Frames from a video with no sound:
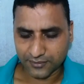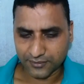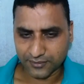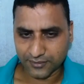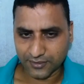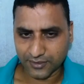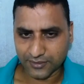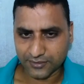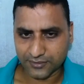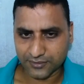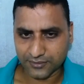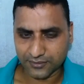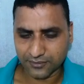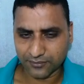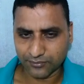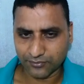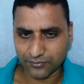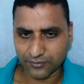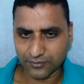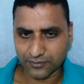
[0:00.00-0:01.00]
Thus, a
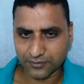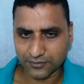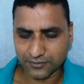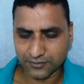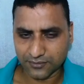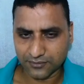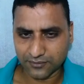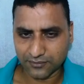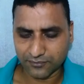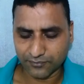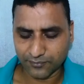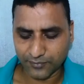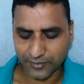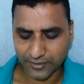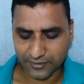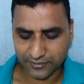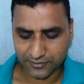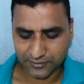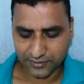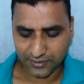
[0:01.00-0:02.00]
protozoan
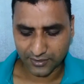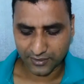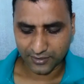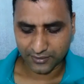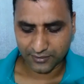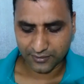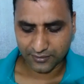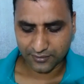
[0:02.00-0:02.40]
parasite.